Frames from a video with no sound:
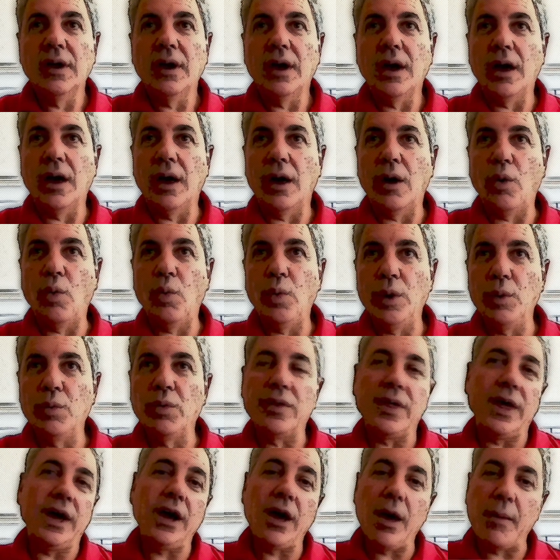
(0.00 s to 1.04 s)
Uh, we will
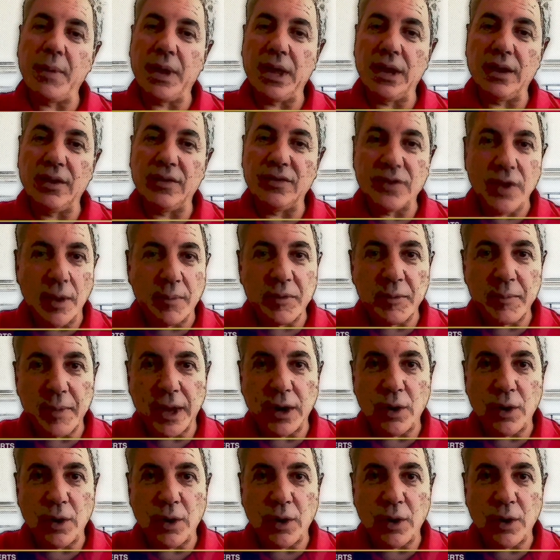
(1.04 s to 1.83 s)
then come in and supplement